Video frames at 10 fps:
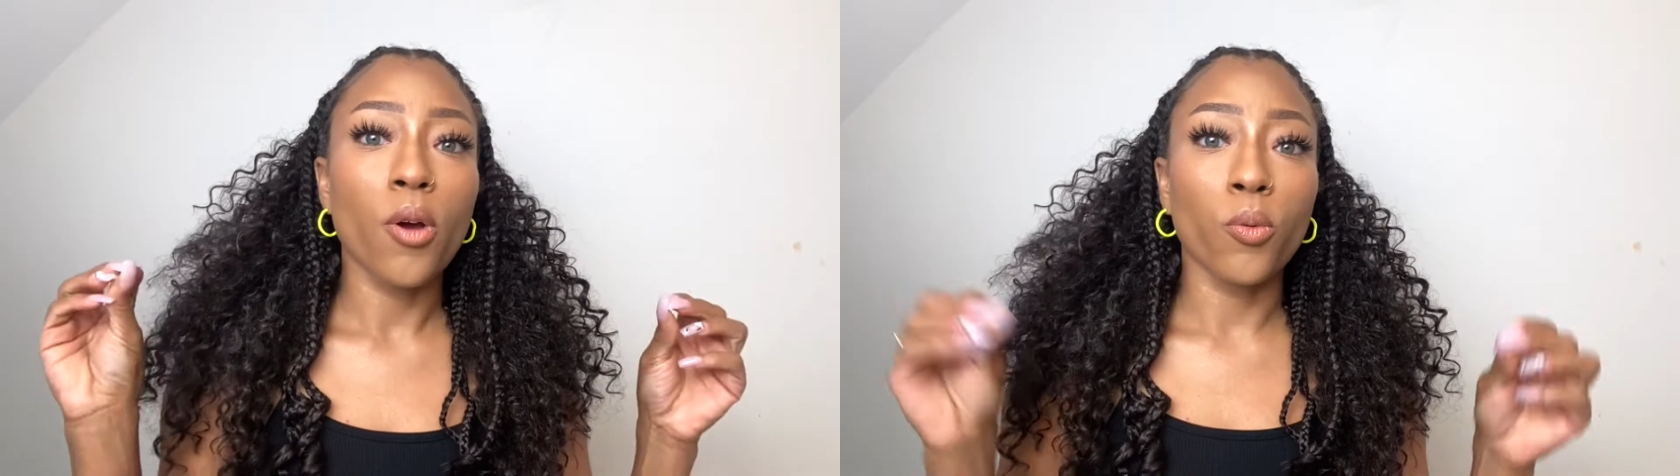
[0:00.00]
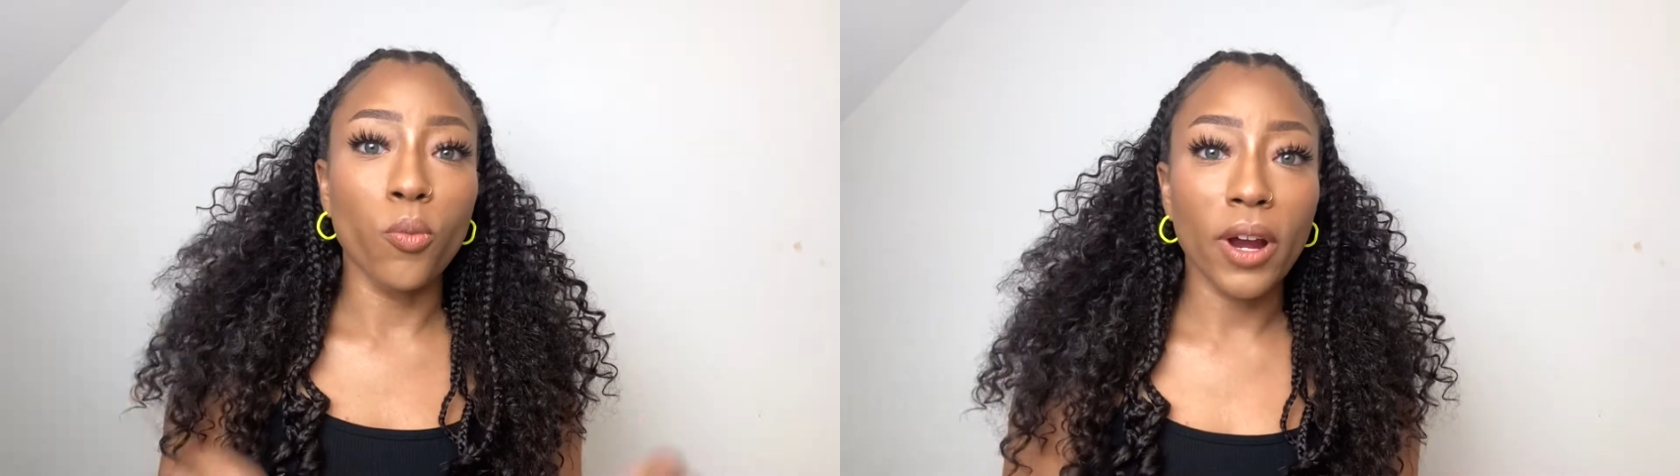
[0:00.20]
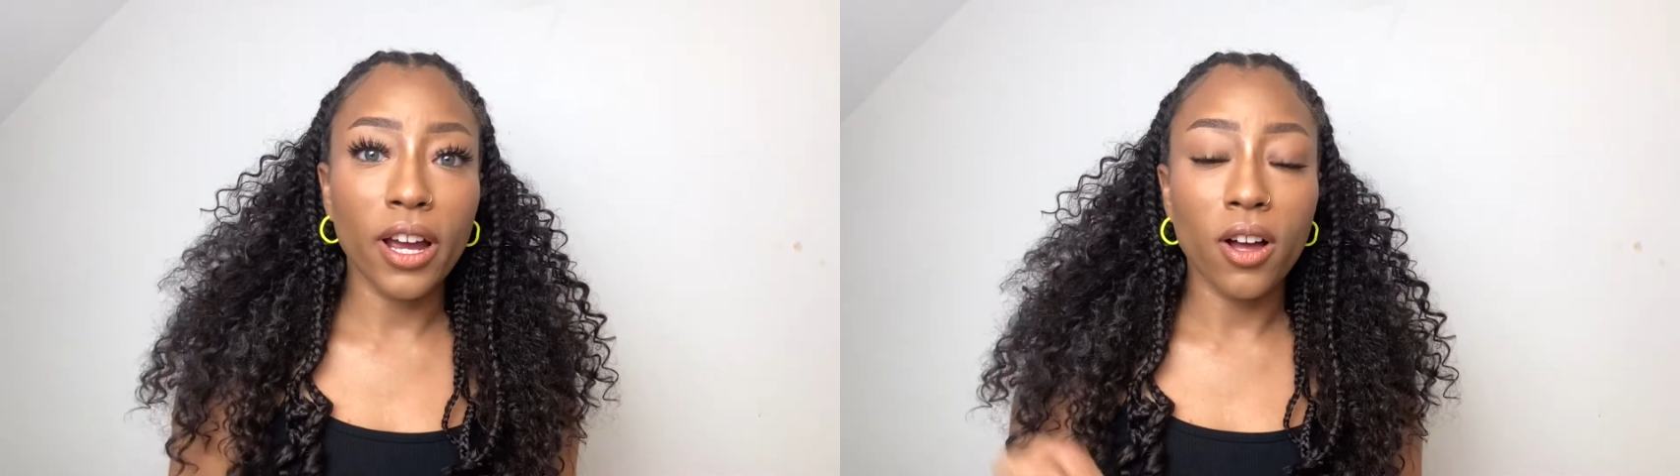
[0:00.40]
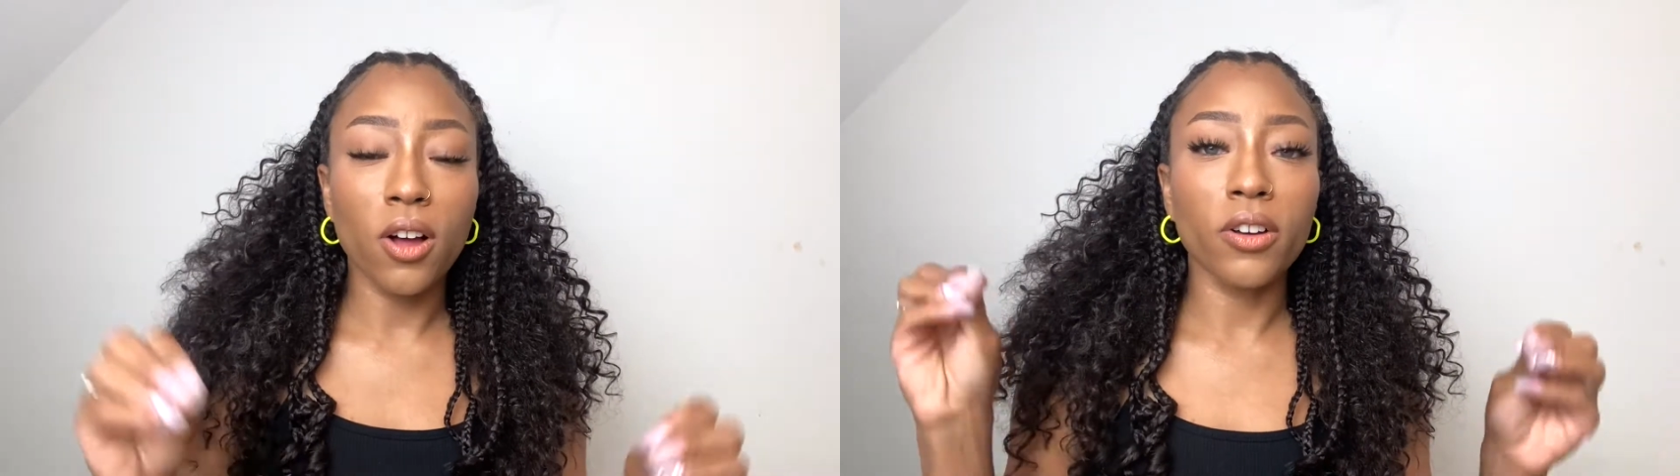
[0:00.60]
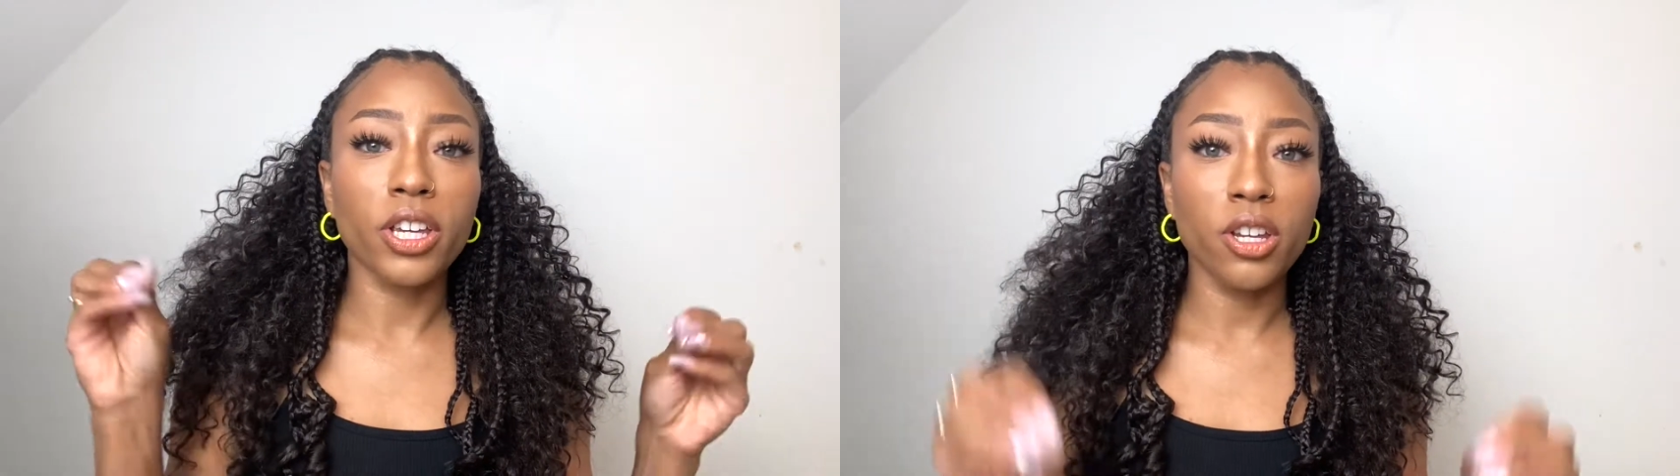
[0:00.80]

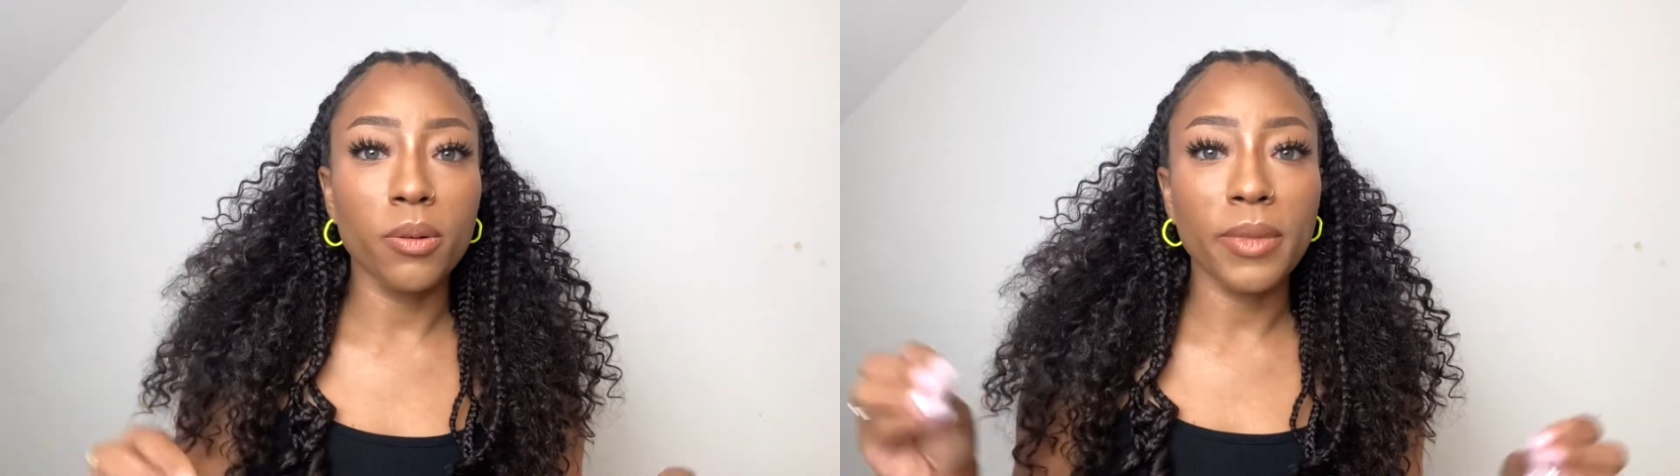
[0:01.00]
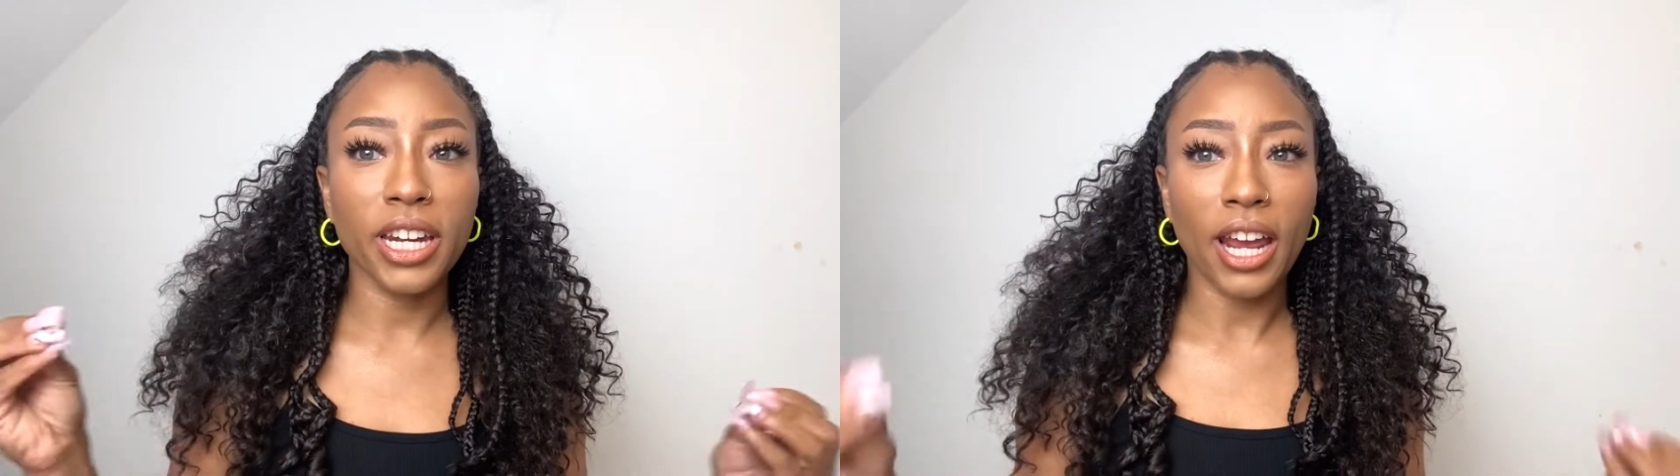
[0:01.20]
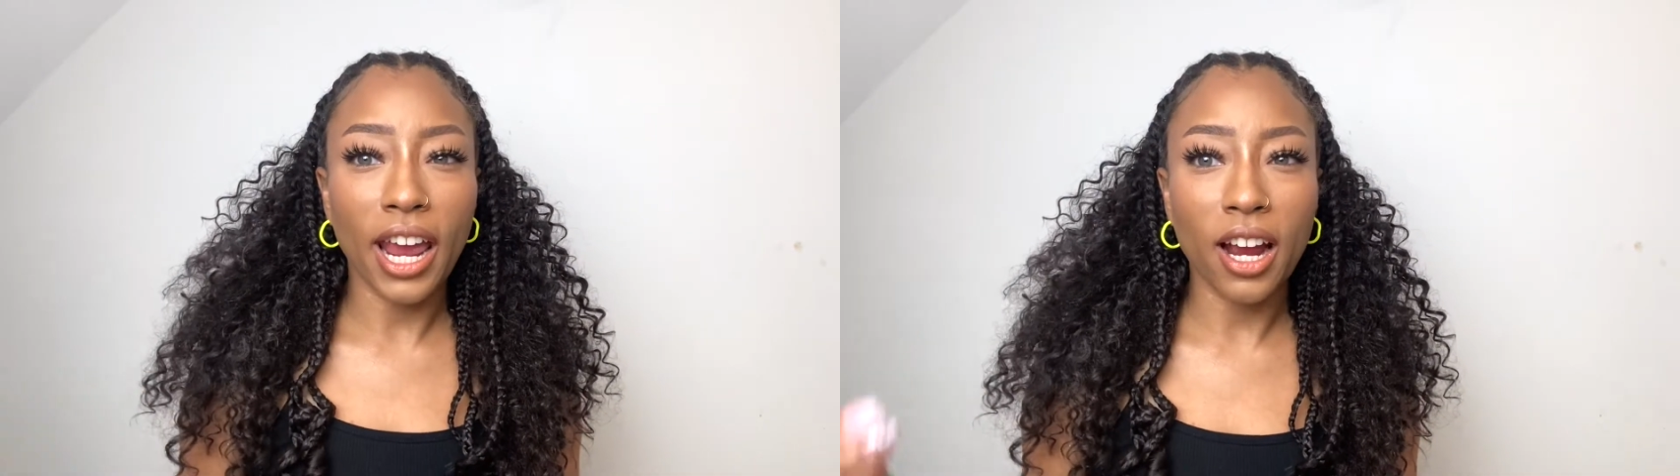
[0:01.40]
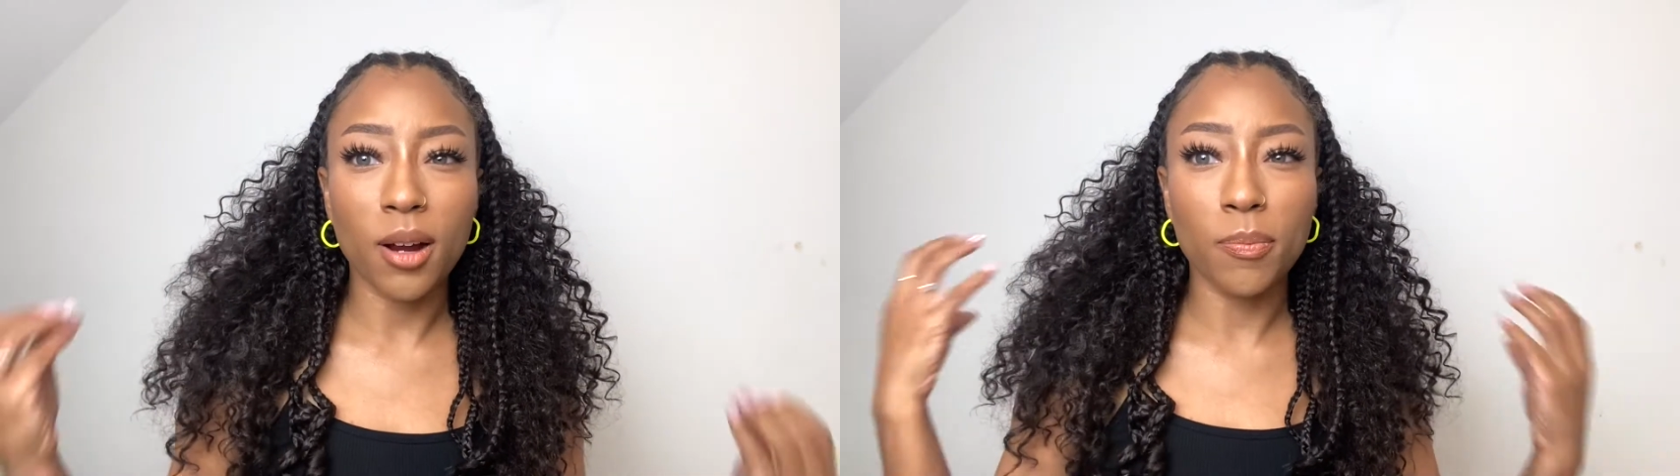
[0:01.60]
real human hair